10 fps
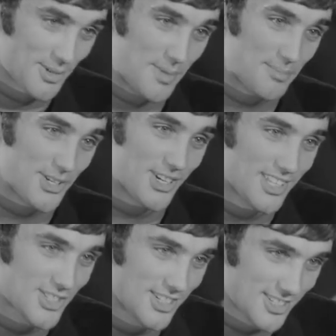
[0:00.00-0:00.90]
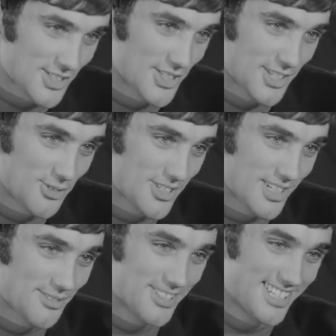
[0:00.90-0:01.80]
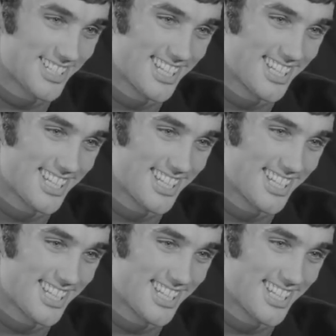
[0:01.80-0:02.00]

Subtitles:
remember, Norwich knocked us out at Old Trafford,